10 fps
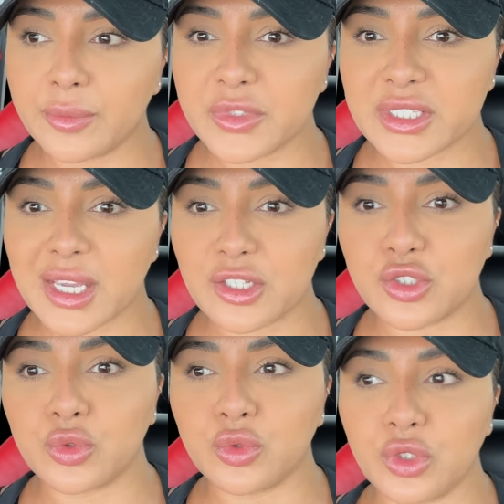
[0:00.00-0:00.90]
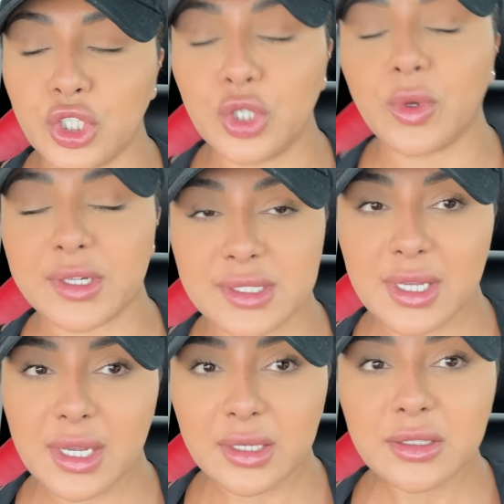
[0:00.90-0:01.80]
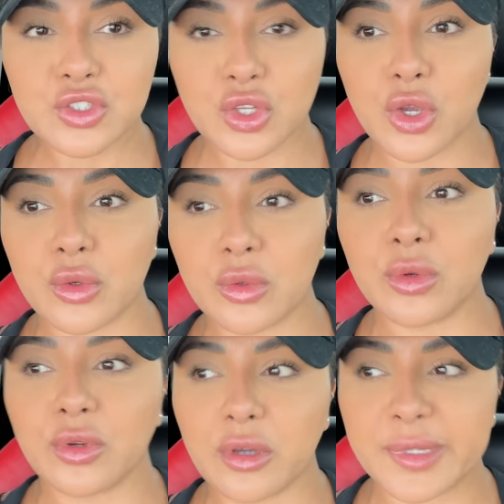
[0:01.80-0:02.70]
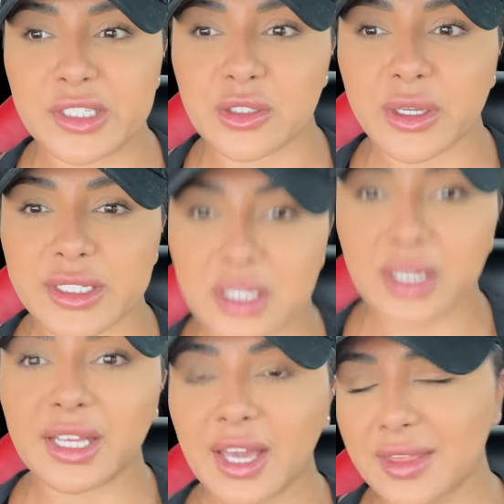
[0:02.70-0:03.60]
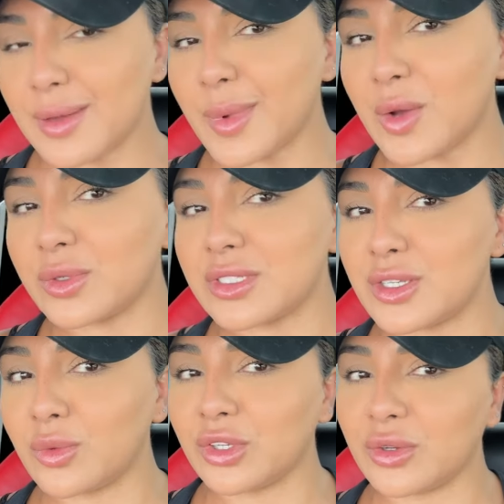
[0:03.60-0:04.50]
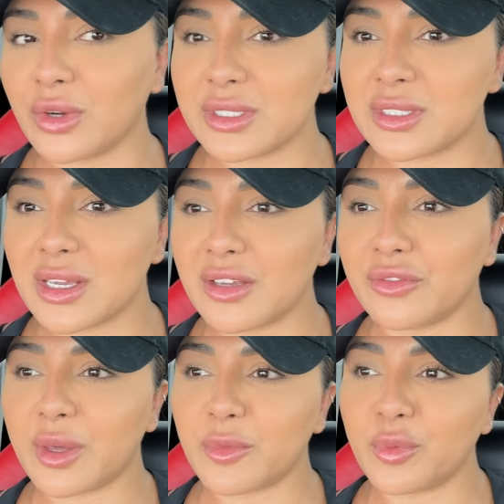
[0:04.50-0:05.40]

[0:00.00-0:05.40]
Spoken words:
schedule new ones in. So I'm excited to kind of get them out and see what you guys think of them.